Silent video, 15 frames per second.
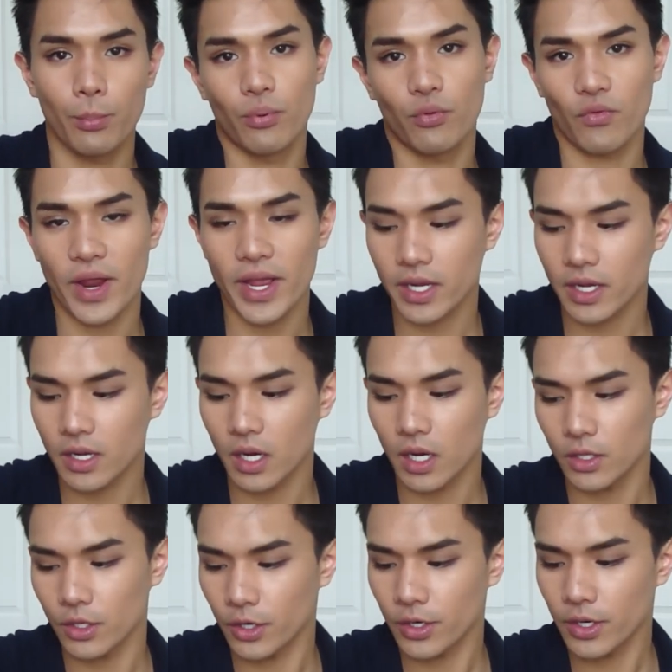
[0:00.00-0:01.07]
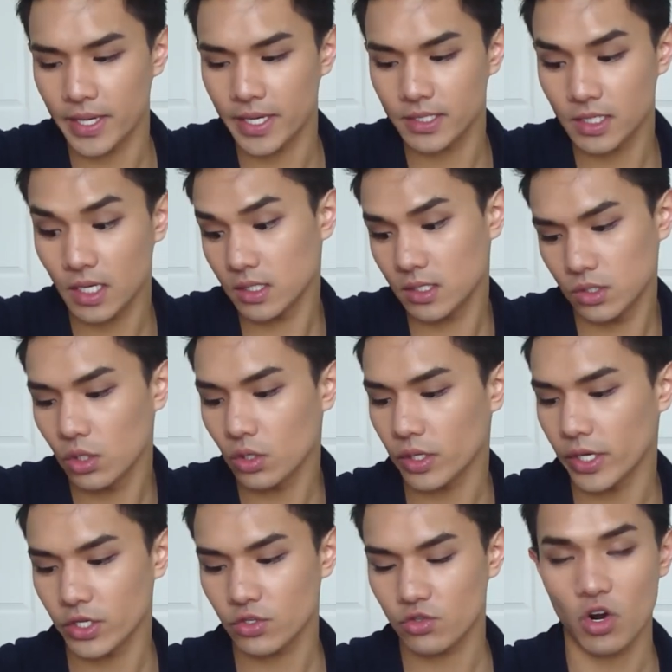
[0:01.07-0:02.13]
brick color. It does look
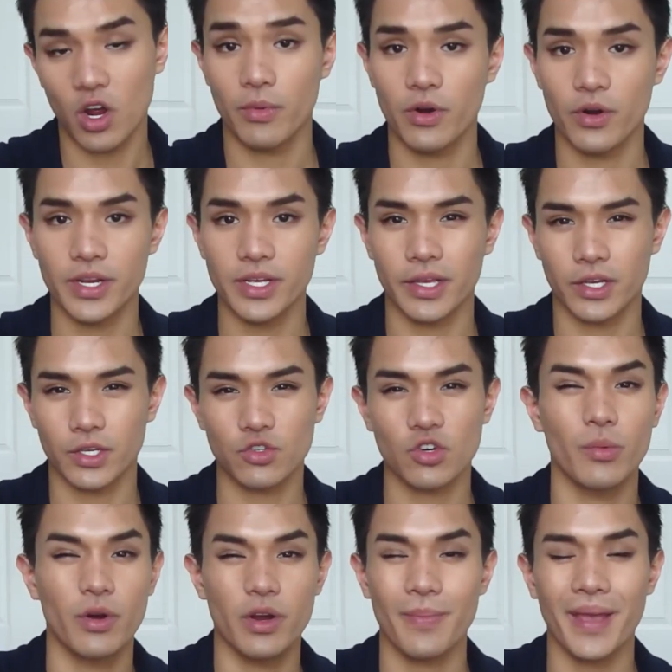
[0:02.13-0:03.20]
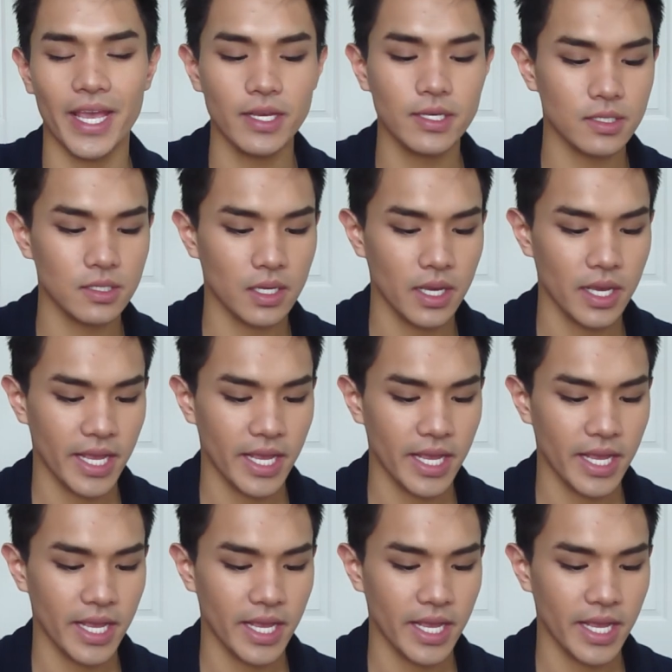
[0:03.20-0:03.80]
like strawberry, like a strawberry paste.